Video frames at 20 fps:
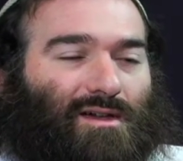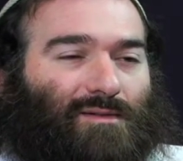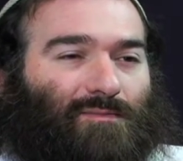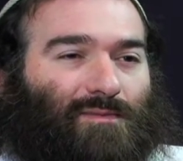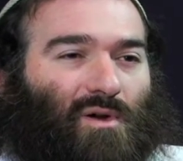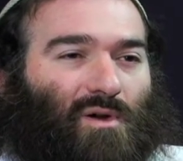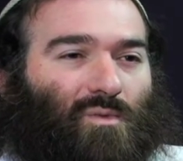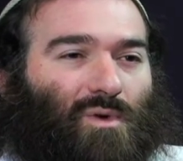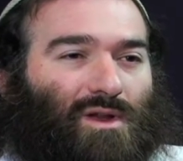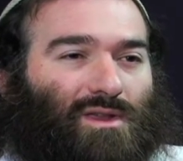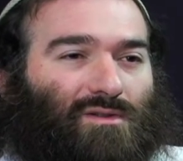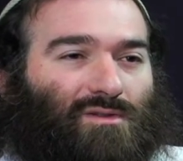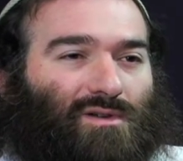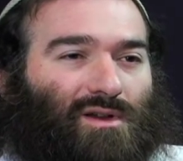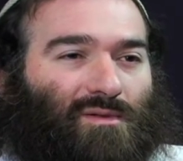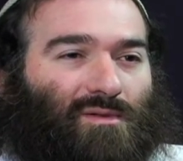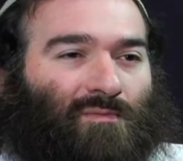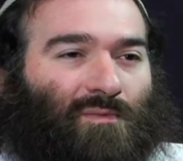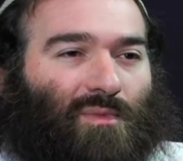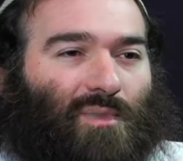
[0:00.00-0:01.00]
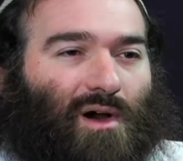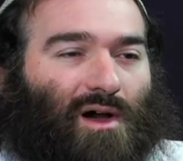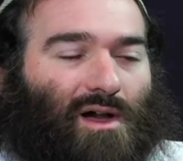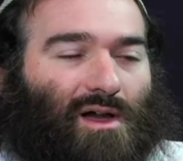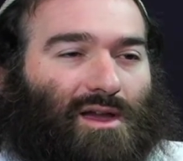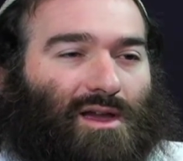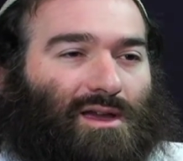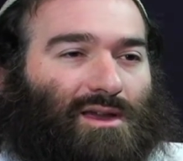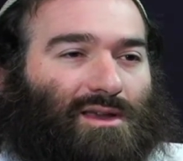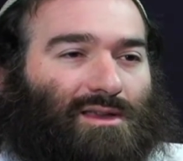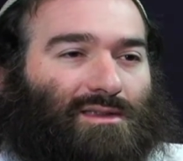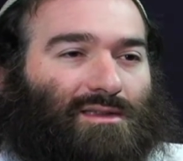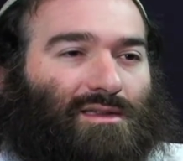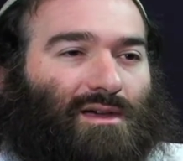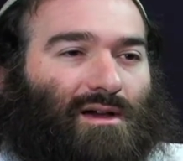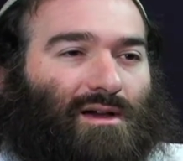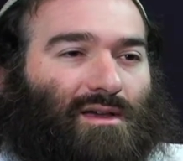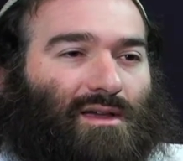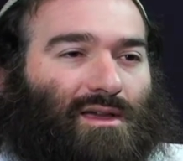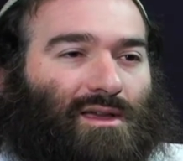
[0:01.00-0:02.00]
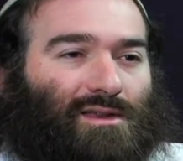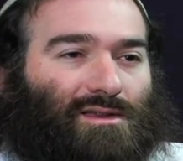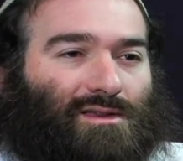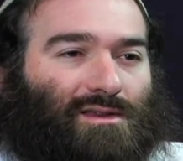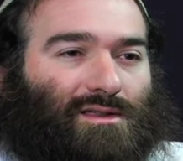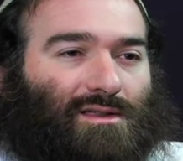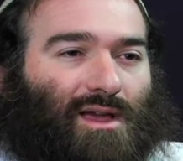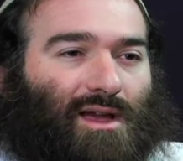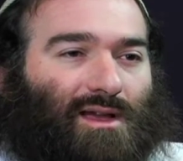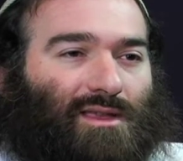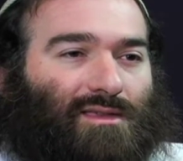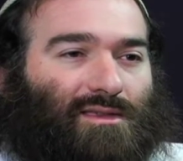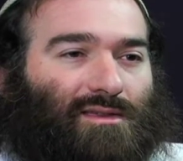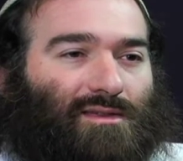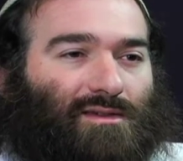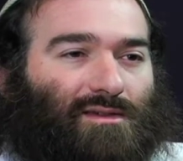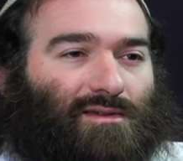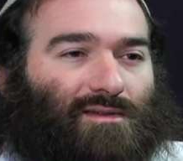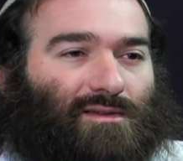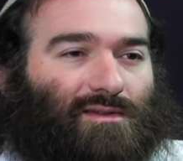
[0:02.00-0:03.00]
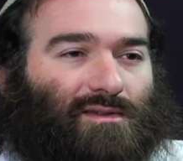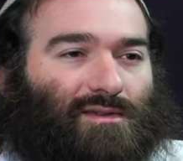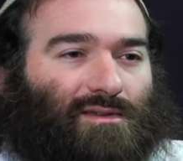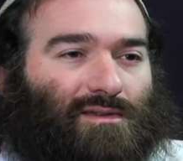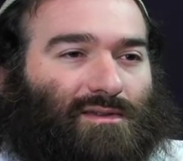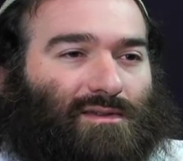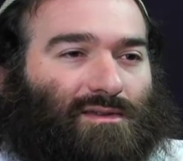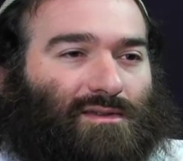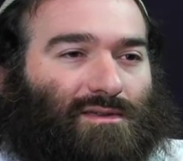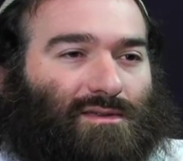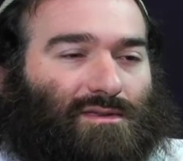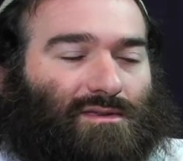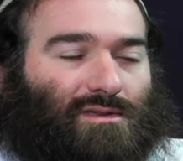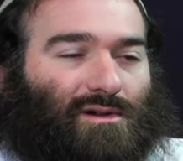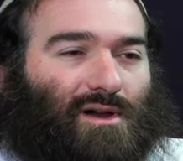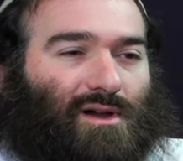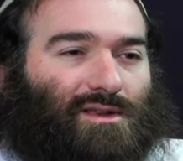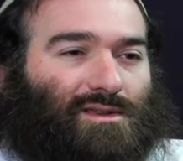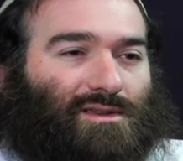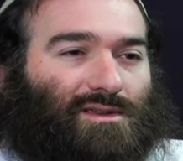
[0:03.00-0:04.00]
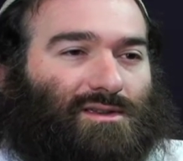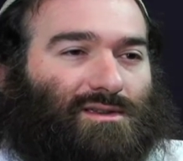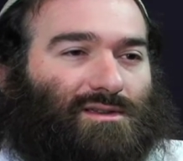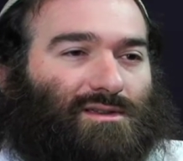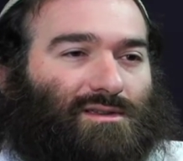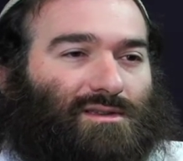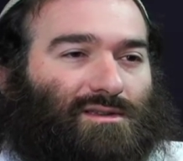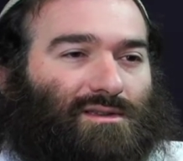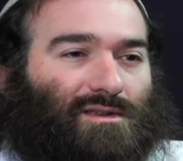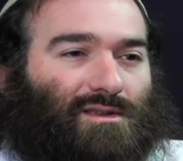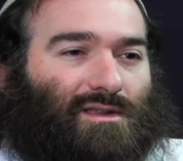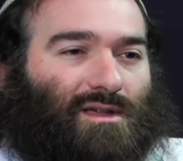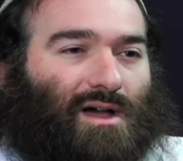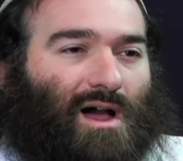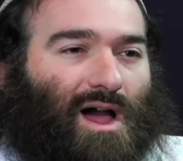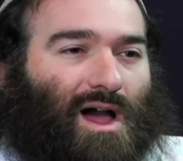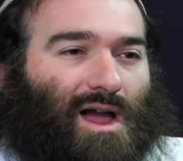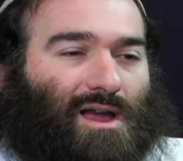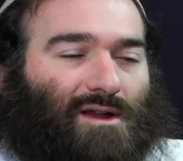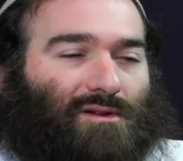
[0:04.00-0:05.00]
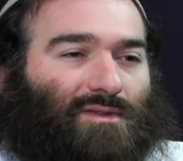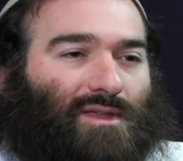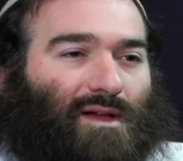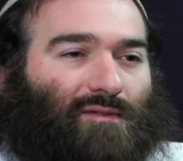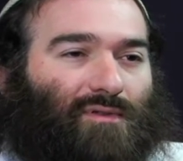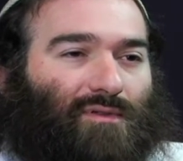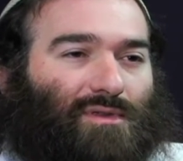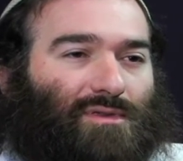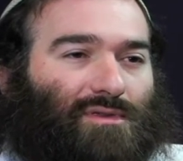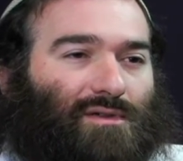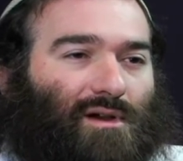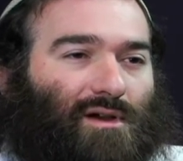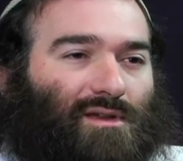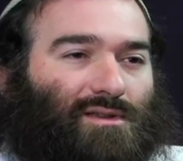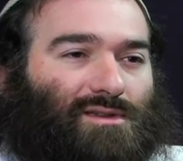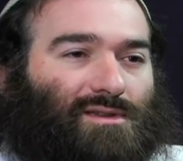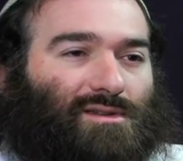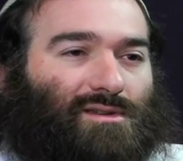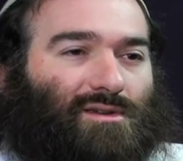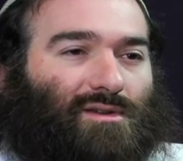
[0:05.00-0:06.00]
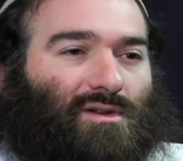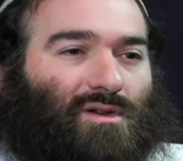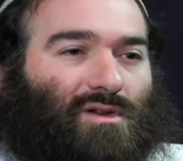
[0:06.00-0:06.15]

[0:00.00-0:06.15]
But when you combine the intellect, the thoughts, the higher level thoughts,